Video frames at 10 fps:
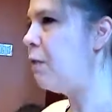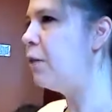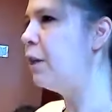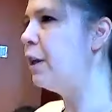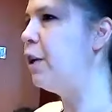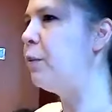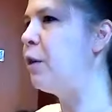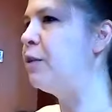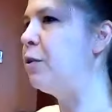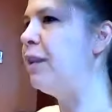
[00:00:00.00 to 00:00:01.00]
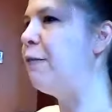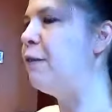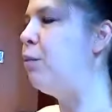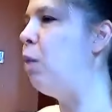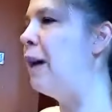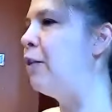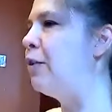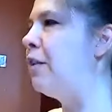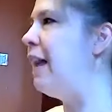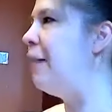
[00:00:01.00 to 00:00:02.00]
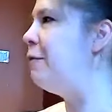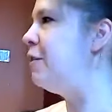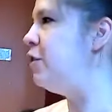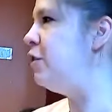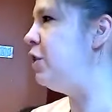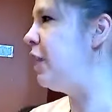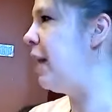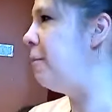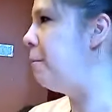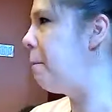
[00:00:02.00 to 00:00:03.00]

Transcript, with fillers: Really good. Press your left hip wider to the left as you do that.